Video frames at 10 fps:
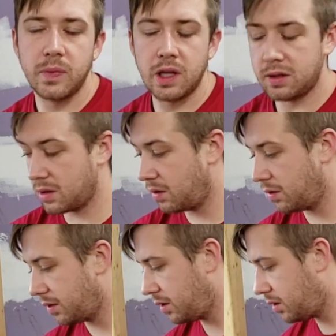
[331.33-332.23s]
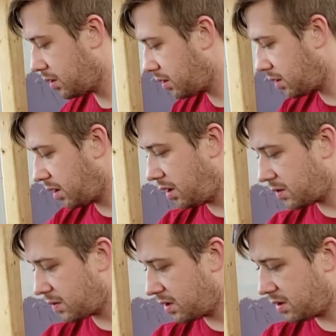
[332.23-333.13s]
So these
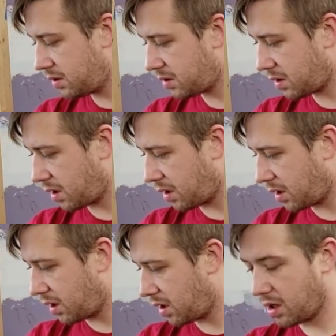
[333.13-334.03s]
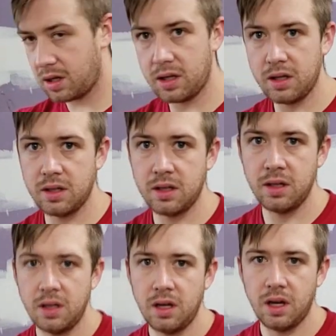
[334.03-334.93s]
ones are
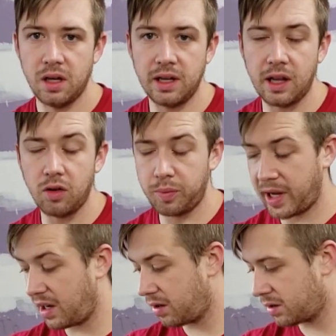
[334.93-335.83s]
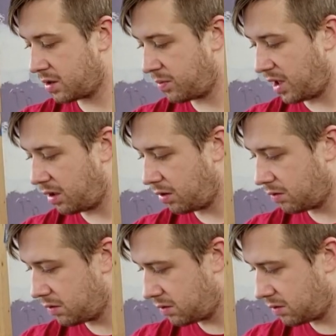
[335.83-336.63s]
a yellow pear tomato,